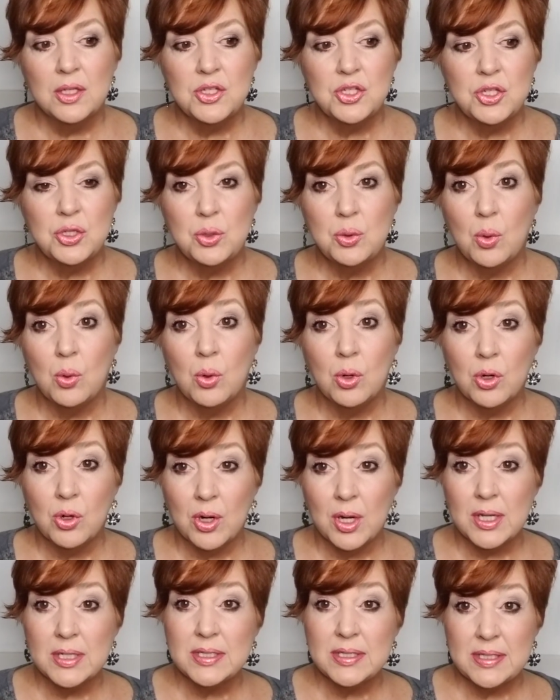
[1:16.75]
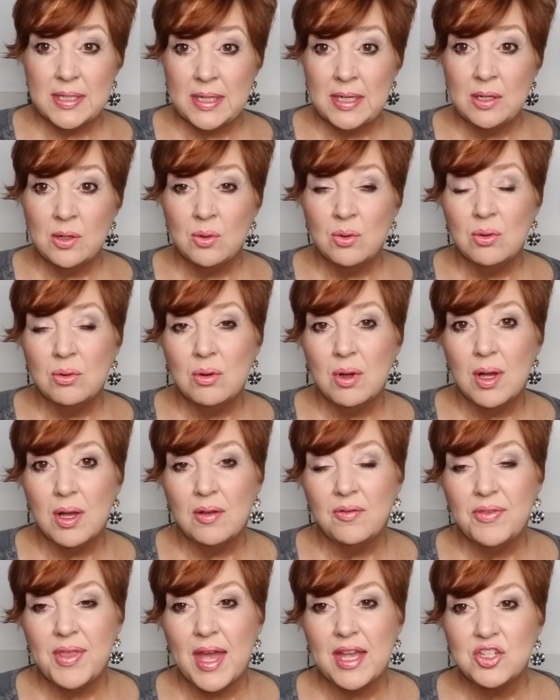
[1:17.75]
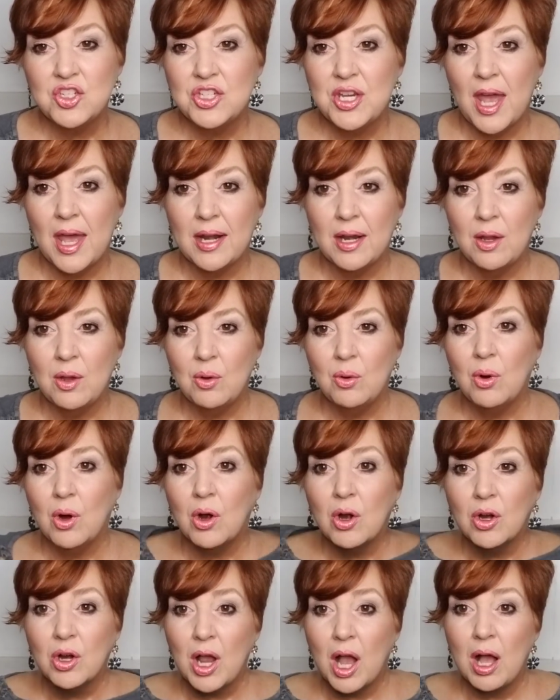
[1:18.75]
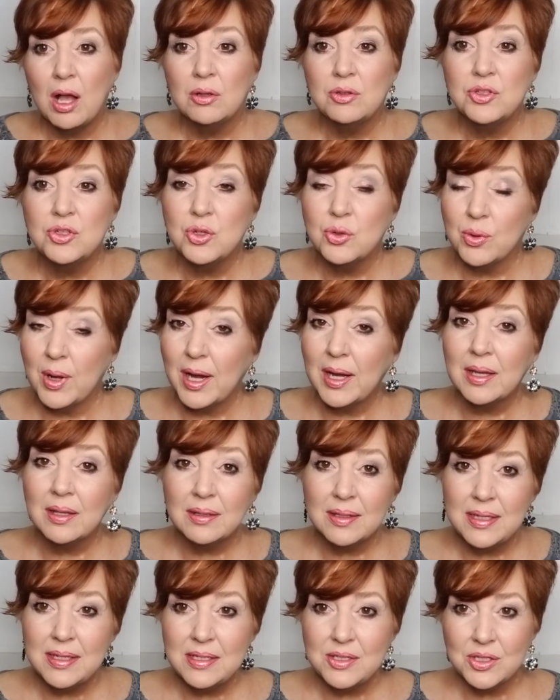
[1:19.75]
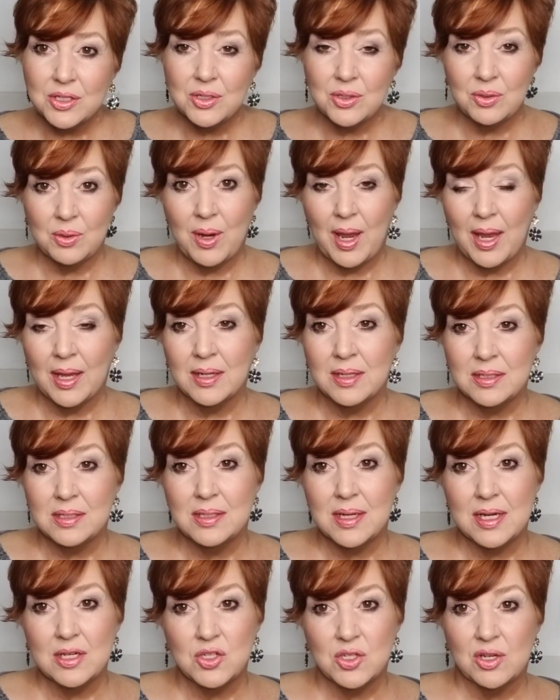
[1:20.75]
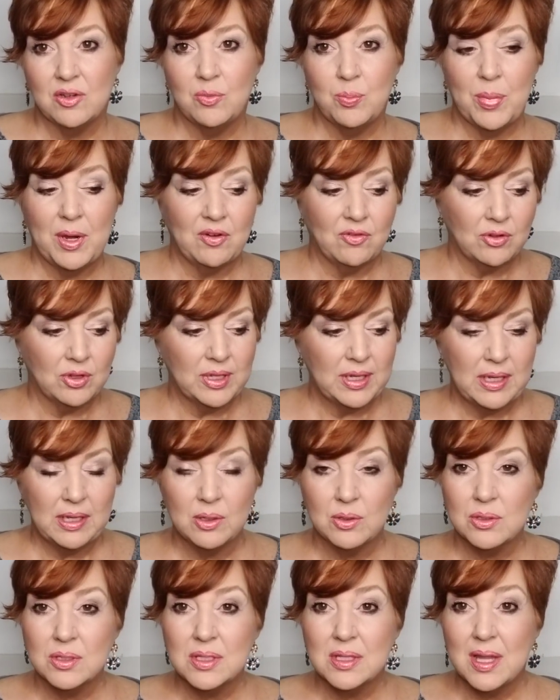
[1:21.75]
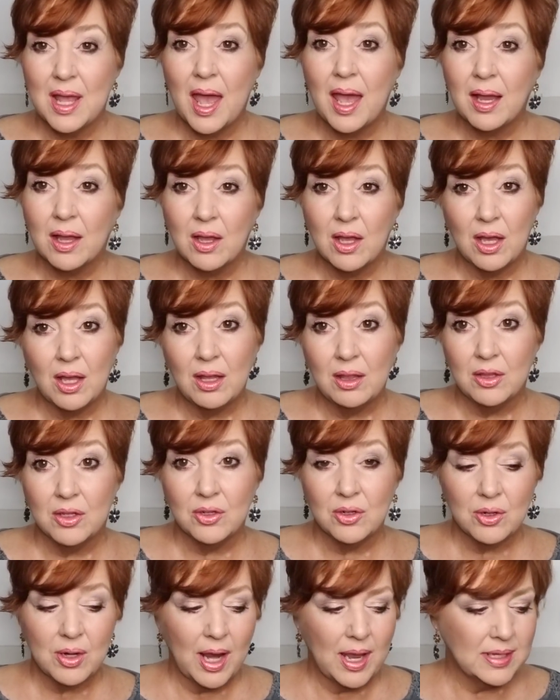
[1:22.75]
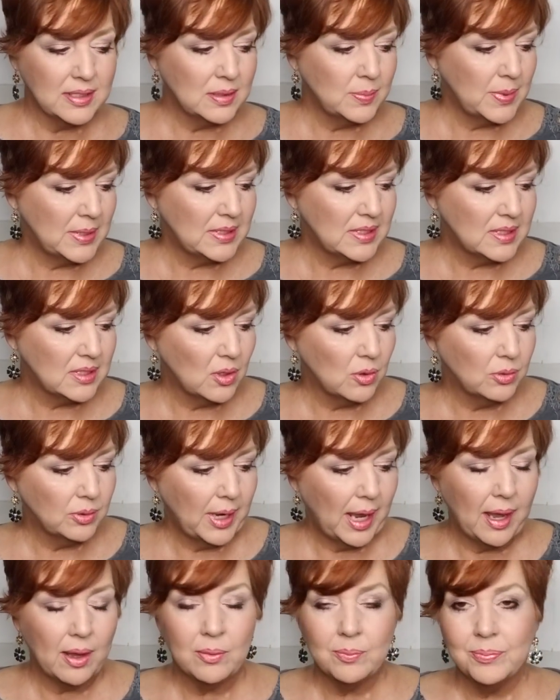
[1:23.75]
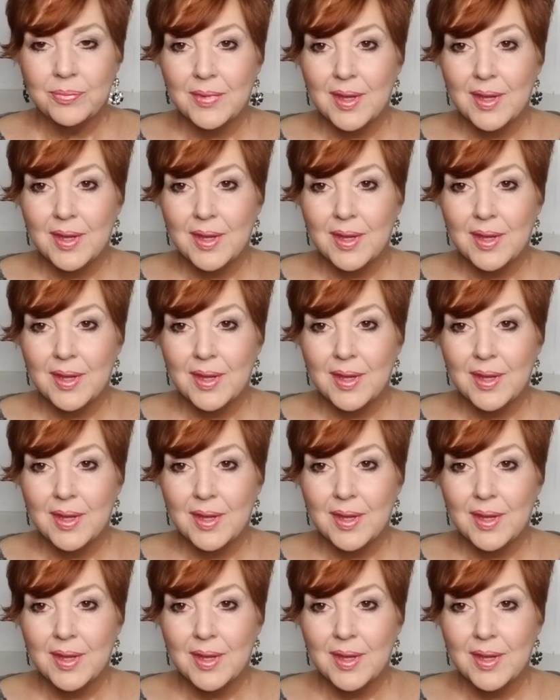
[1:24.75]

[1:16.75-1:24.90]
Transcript: to order a single of that shadow or gone directly to Anastasia Beverly Hills, that color has been sold out.